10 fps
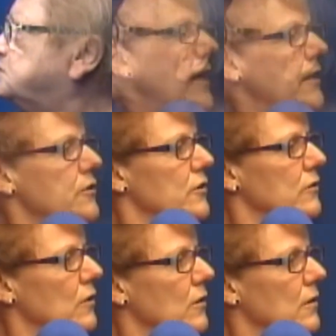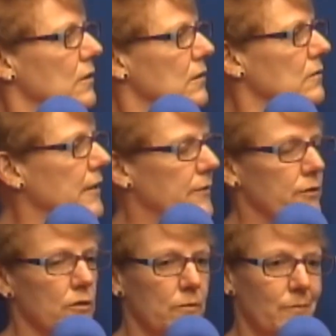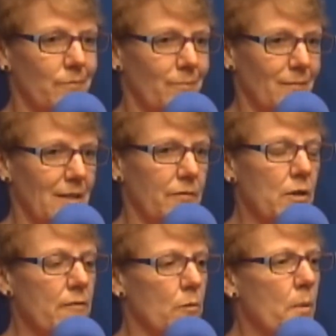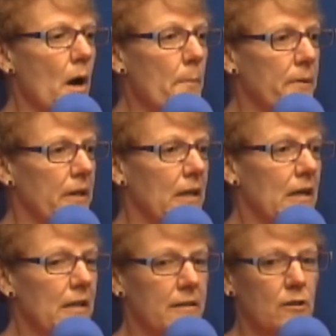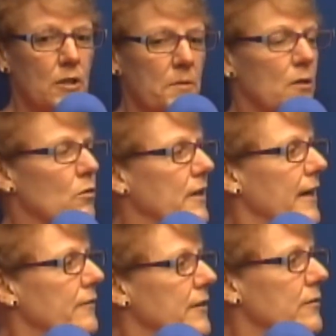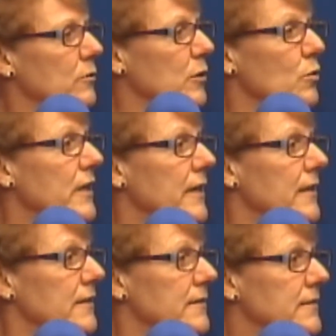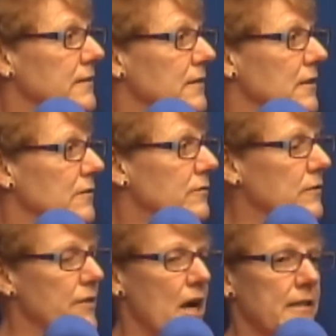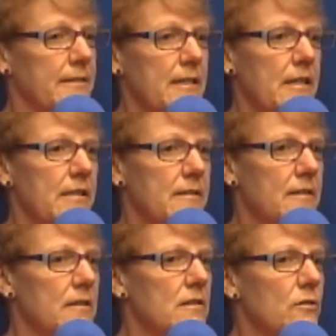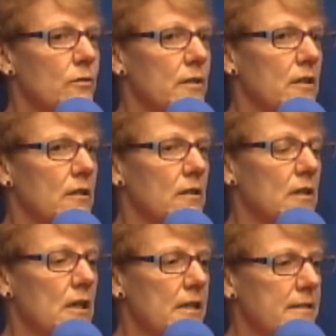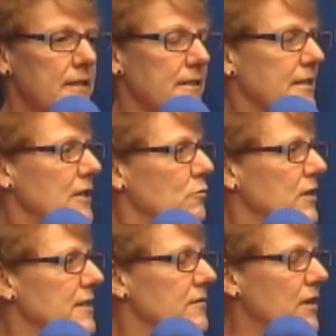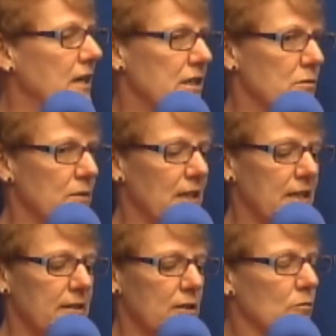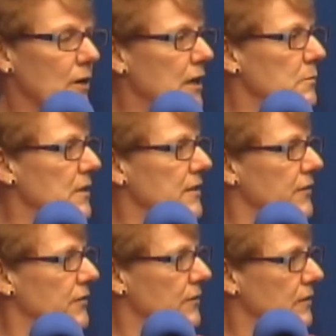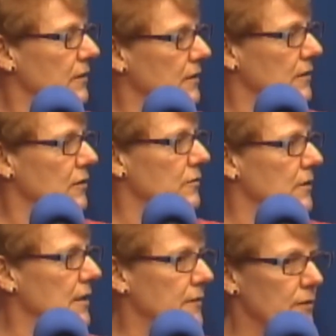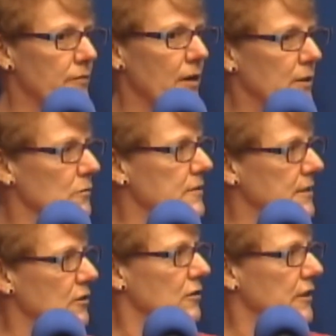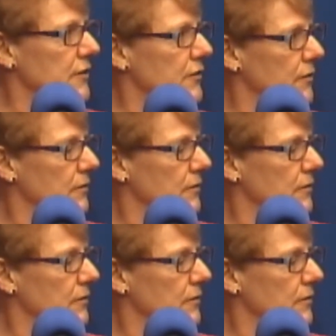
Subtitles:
age of your dog. Like if you have a puppy, they're going to be going every 3 weeks for vaccines until they're 16 weeks of age when they get their rabies in the final series.